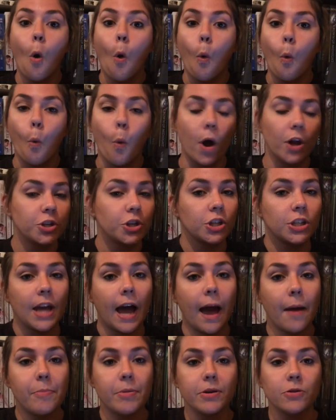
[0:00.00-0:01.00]
what just
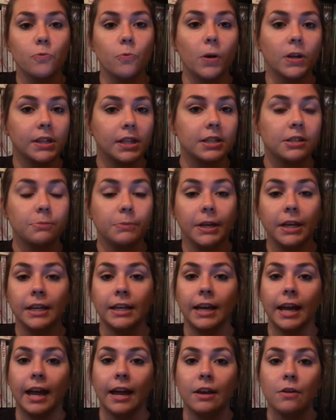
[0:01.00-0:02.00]
happened, what this
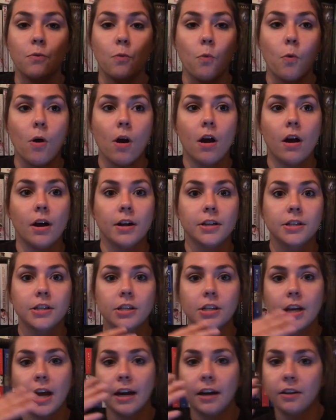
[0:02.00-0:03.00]
mean, and
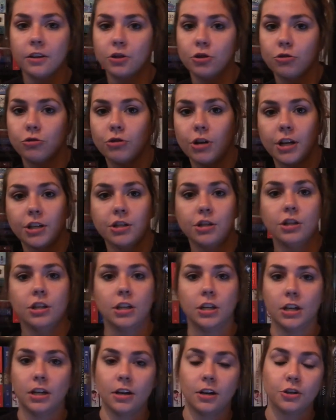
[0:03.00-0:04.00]
what kind of the
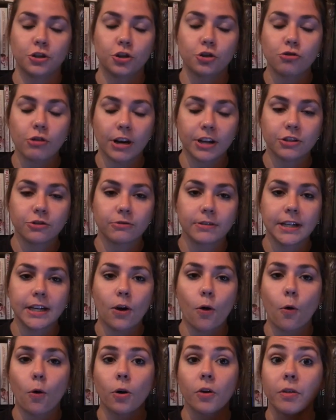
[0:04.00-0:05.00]
trajectory, trajectory
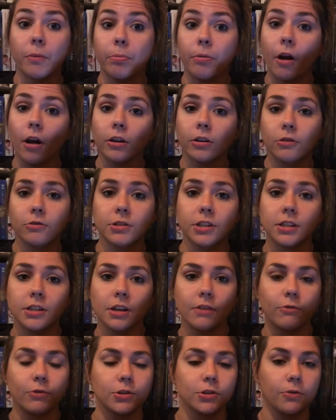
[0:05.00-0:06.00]
or the prognosis
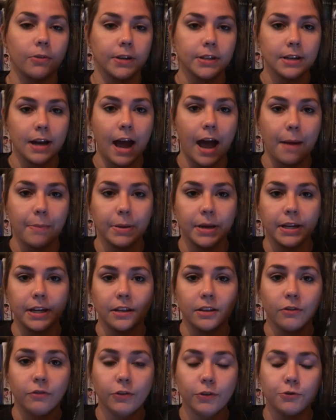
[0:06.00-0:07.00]
of what's going to happen
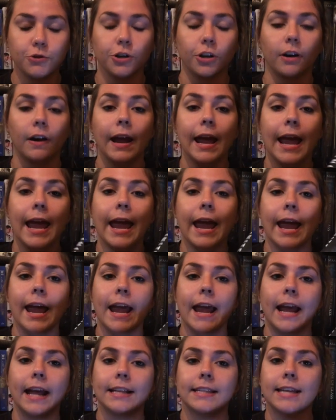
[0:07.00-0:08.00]
in the future.
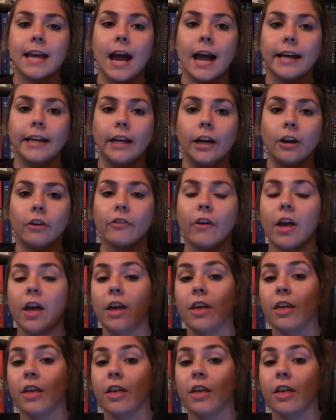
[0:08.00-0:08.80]
It's kind of